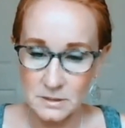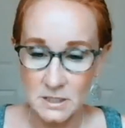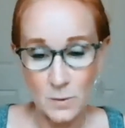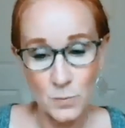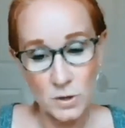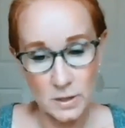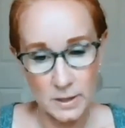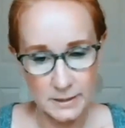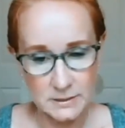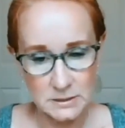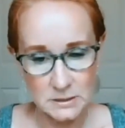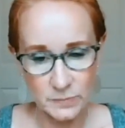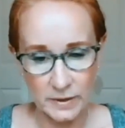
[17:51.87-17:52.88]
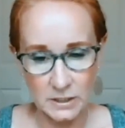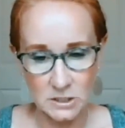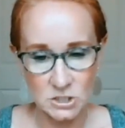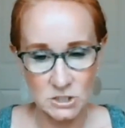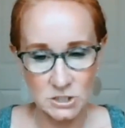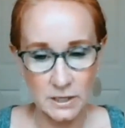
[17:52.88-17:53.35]
Deborah likes
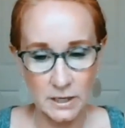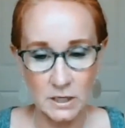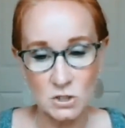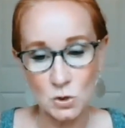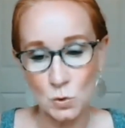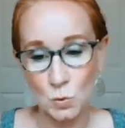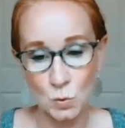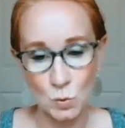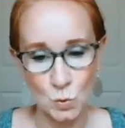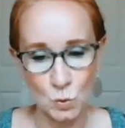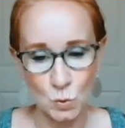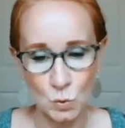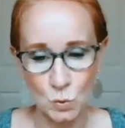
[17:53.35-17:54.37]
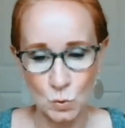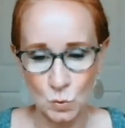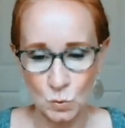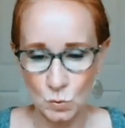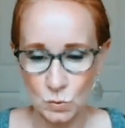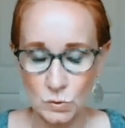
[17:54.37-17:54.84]
Spanish sage. Ooh.
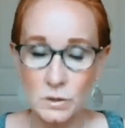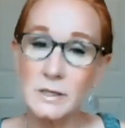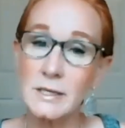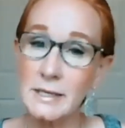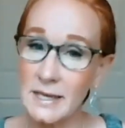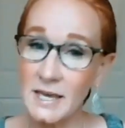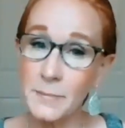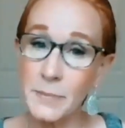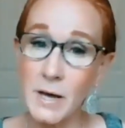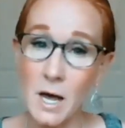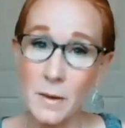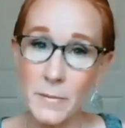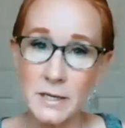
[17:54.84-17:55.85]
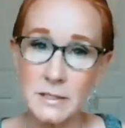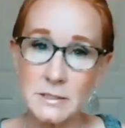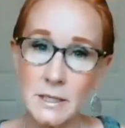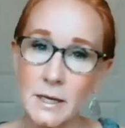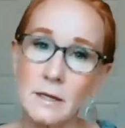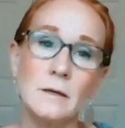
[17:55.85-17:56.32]
Keep
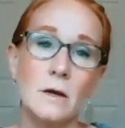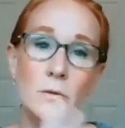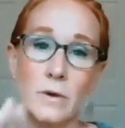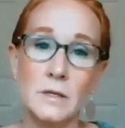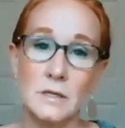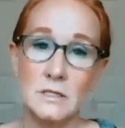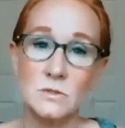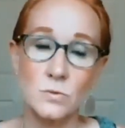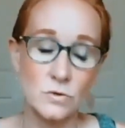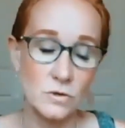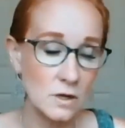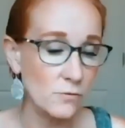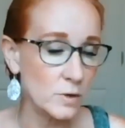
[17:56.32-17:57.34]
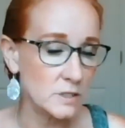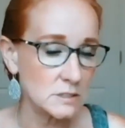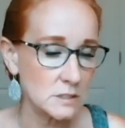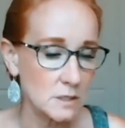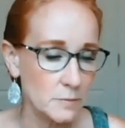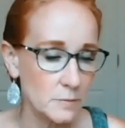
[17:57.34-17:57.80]
commenting, right? That's where the
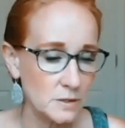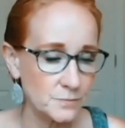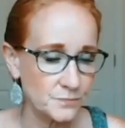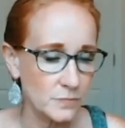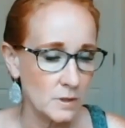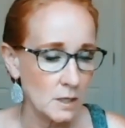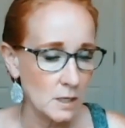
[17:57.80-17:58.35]
giveaways come in.